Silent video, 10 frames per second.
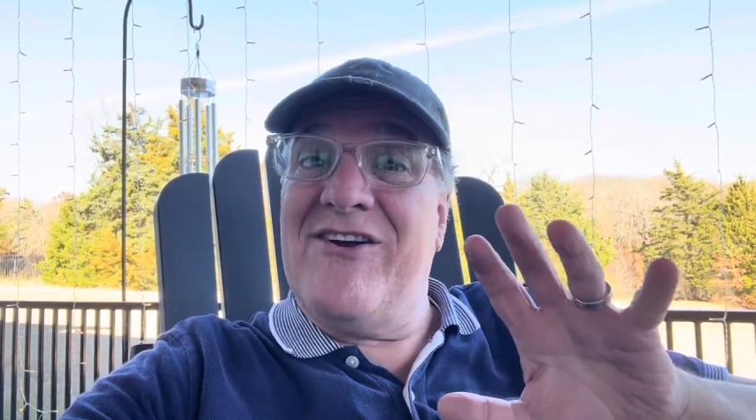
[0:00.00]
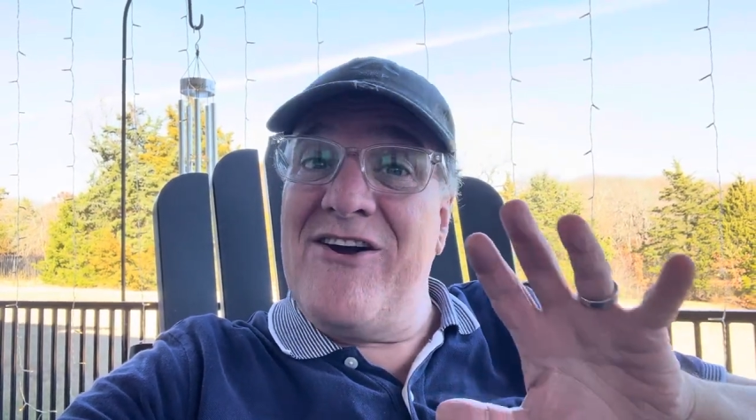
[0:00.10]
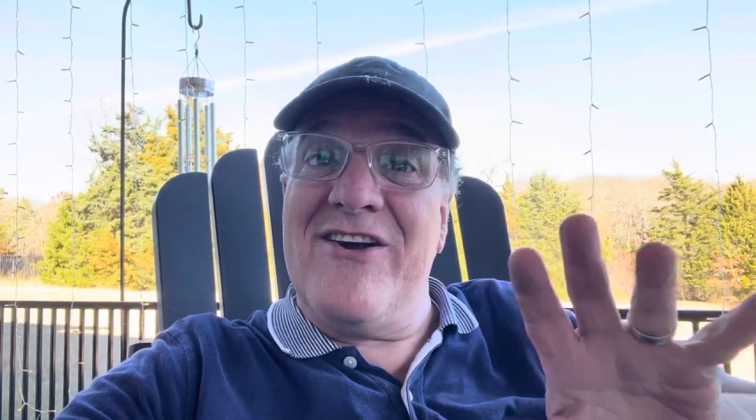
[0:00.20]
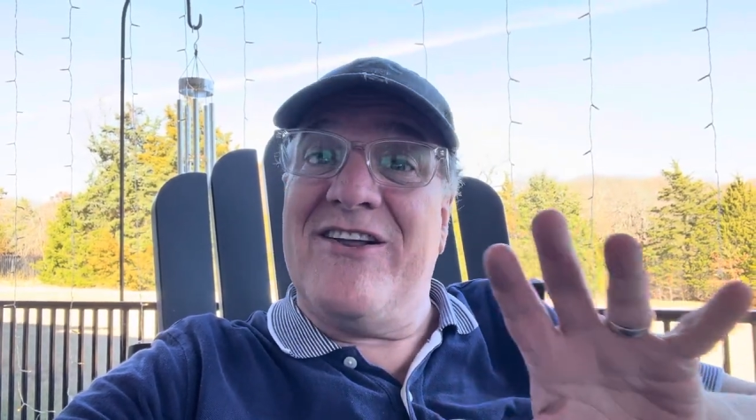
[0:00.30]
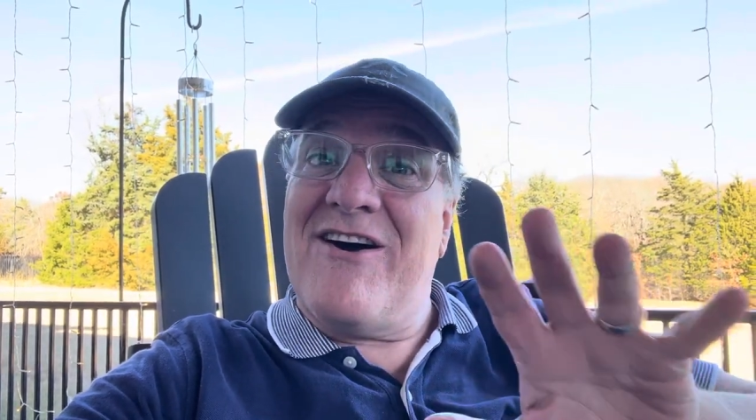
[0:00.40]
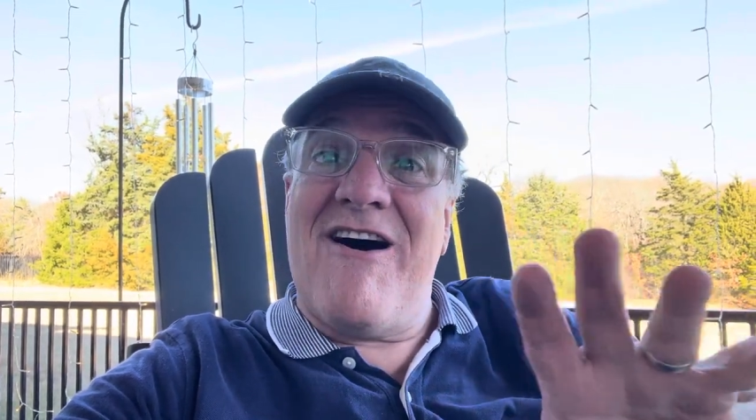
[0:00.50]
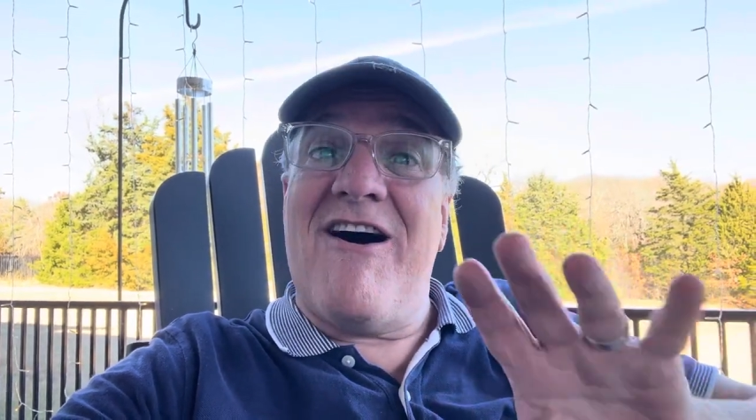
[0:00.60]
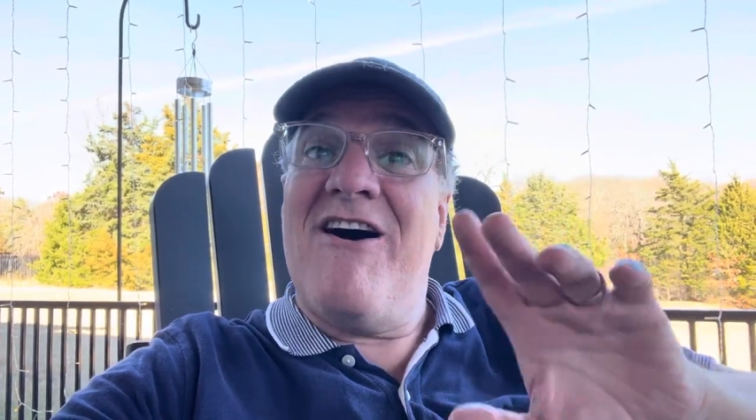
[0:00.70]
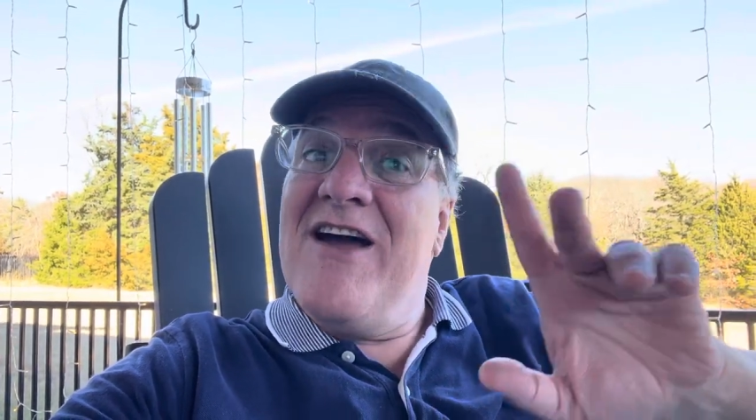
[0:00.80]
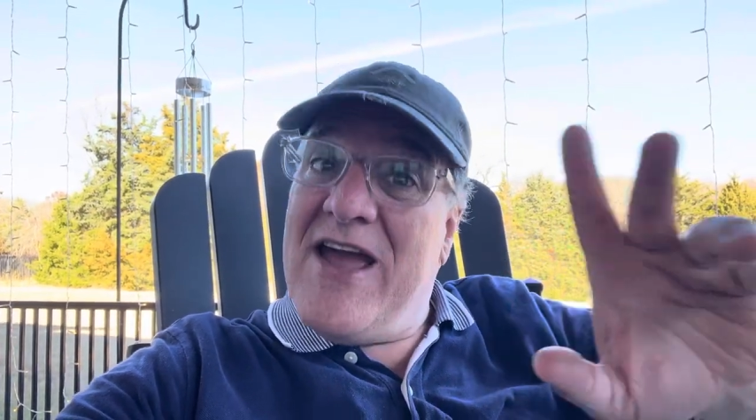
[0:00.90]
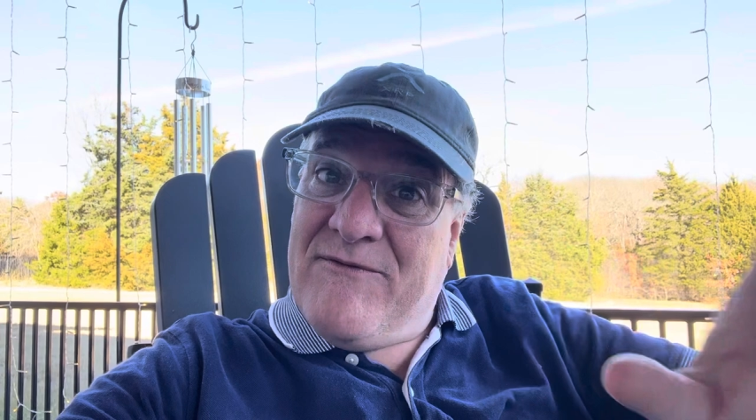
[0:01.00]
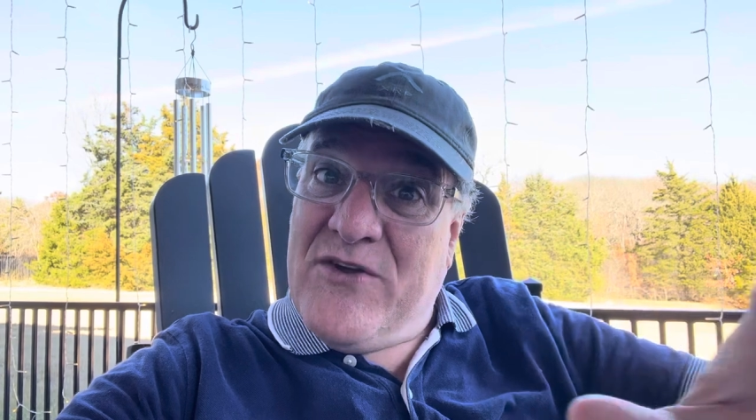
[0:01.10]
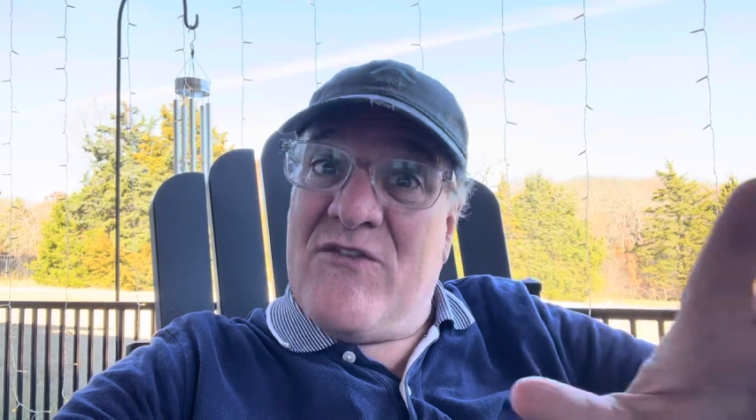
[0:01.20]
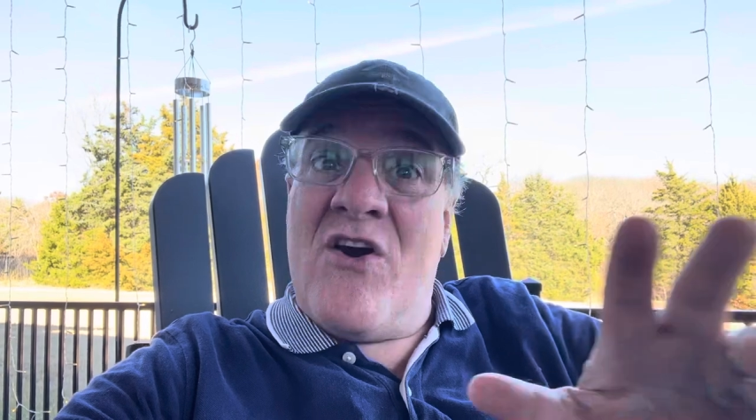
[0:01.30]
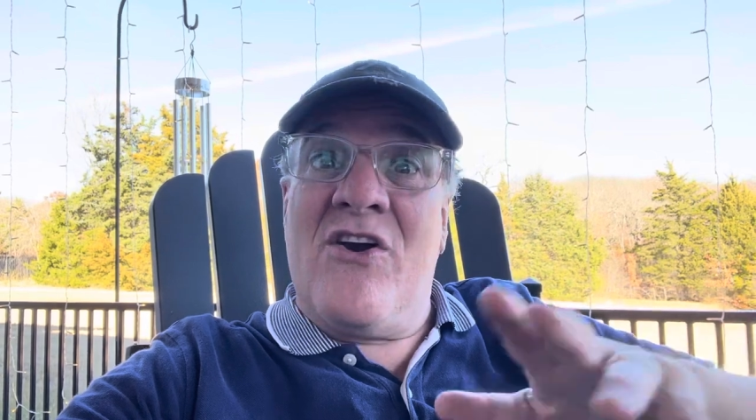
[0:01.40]
heard it all if
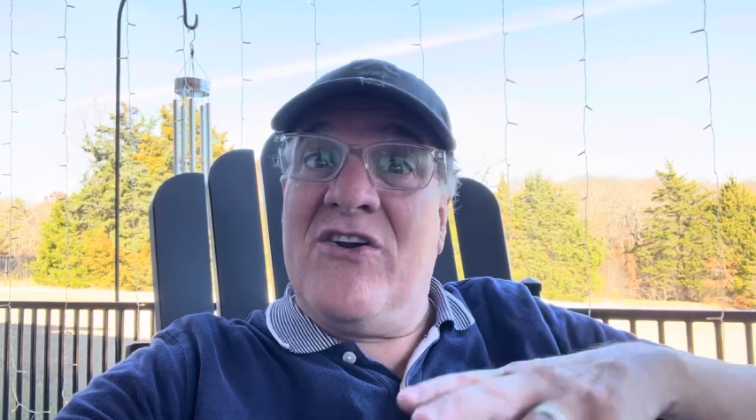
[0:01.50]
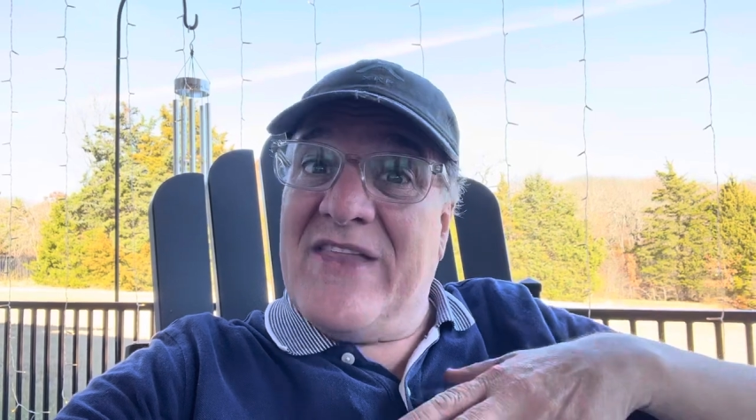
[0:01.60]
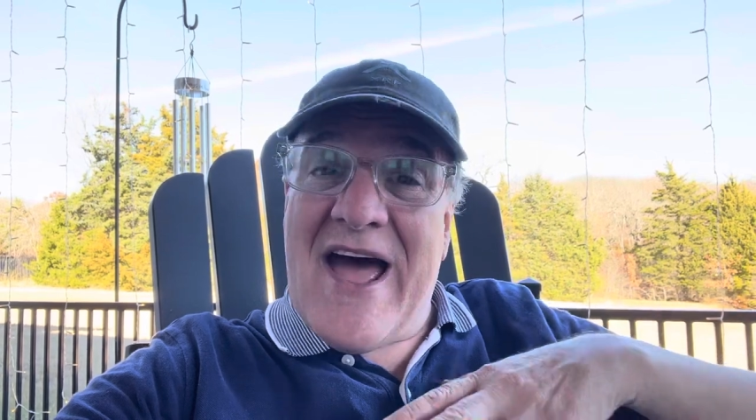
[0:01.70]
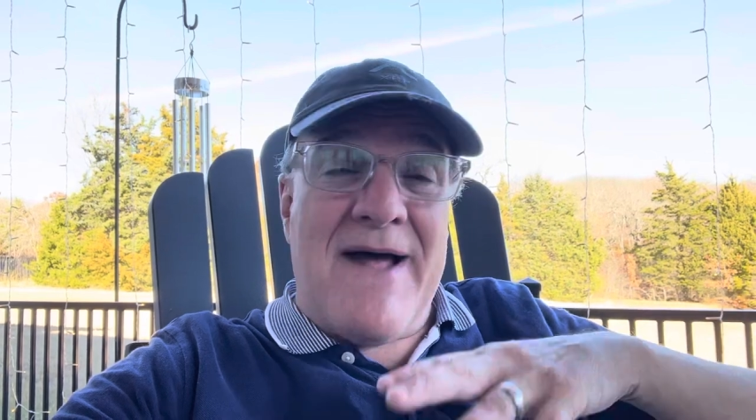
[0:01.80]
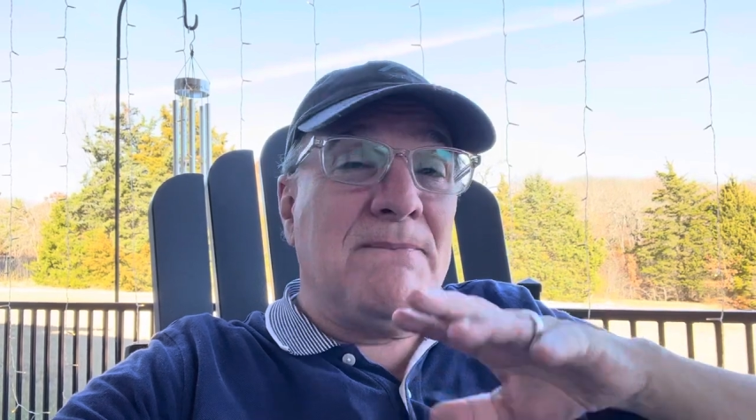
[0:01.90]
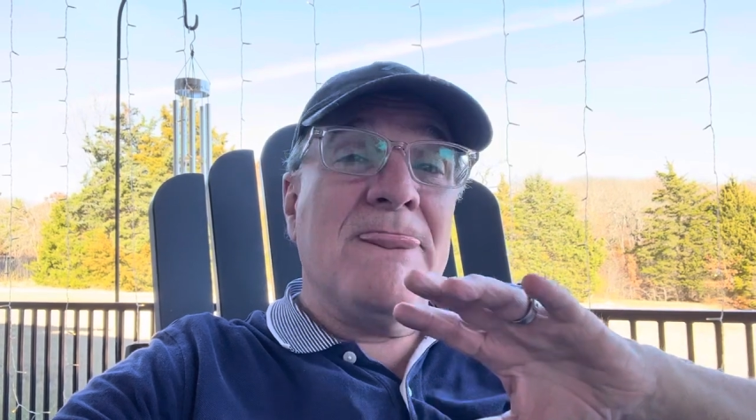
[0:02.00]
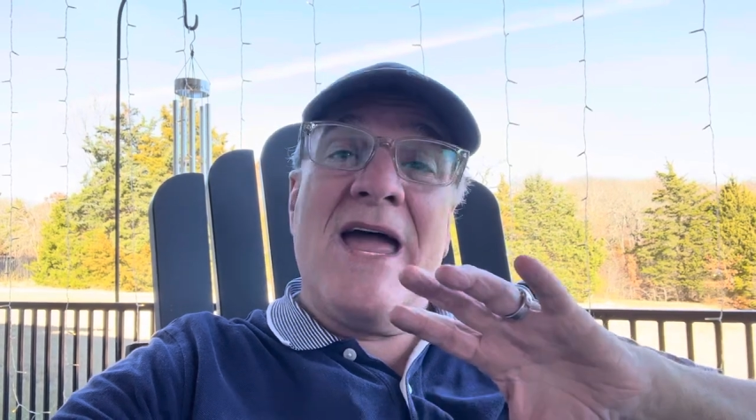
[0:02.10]
you've heard that?